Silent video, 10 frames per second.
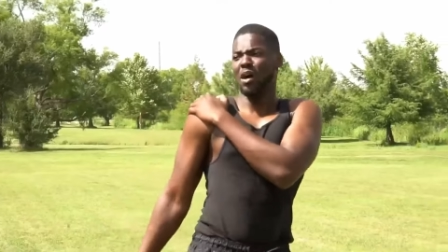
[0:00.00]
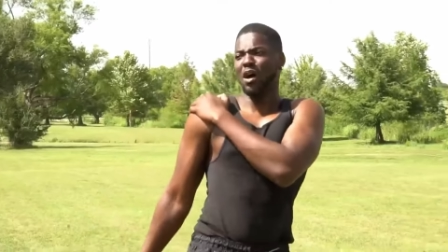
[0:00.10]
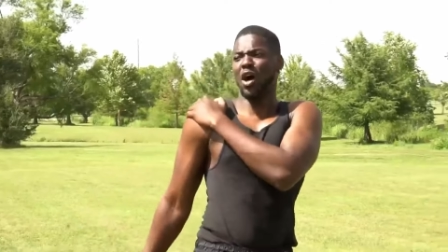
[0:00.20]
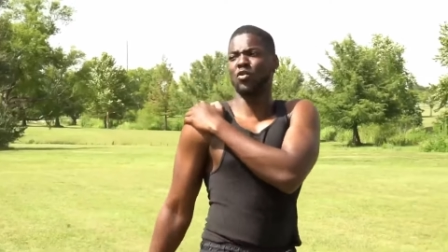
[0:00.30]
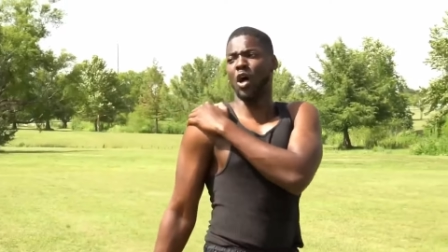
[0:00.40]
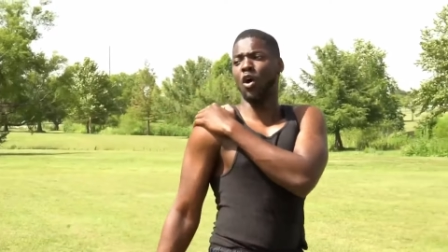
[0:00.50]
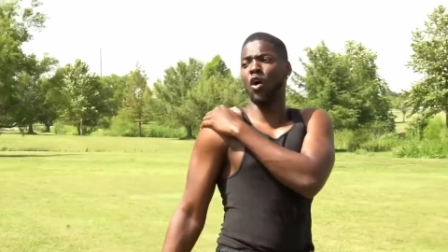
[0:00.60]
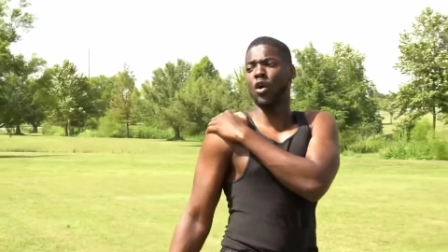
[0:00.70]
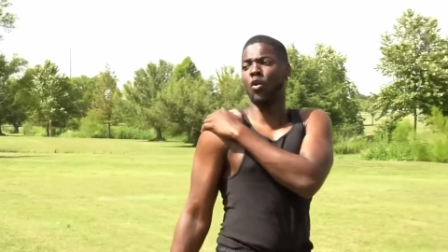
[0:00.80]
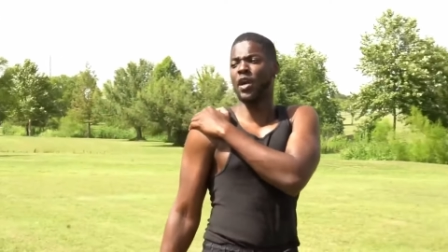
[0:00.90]
Oh no,
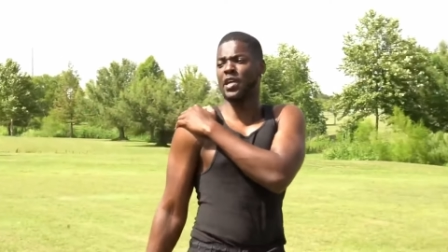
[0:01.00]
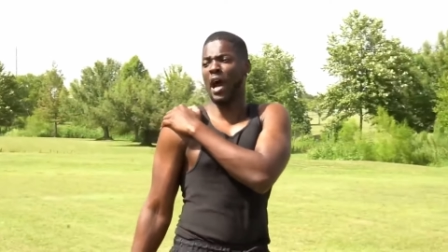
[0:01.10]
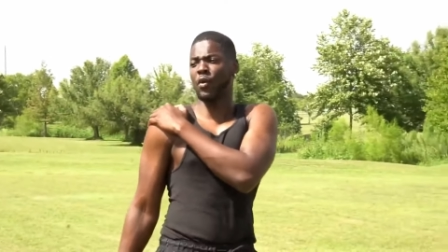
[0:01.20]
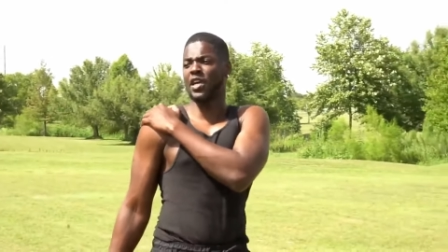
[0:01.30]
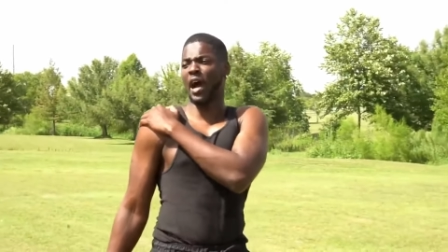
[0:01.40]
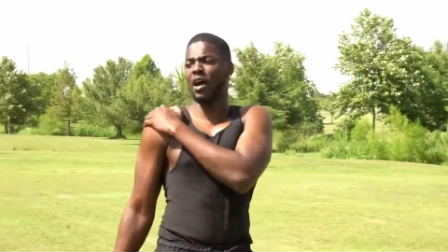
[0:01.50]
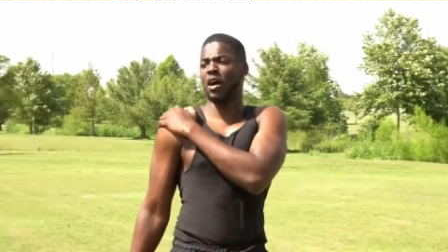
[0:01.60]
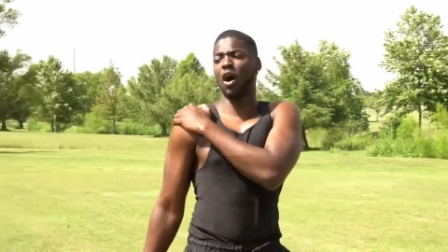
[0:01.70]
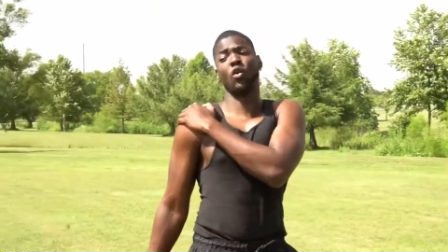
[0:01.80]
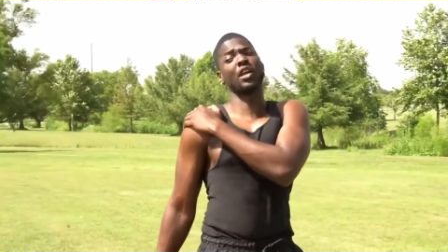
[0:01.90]
oh no, what he got, what he got?
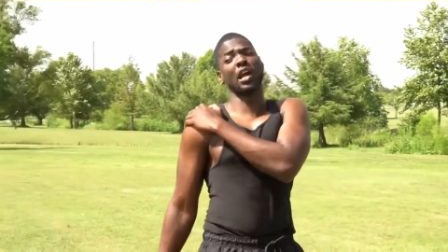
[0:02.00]
Oh, he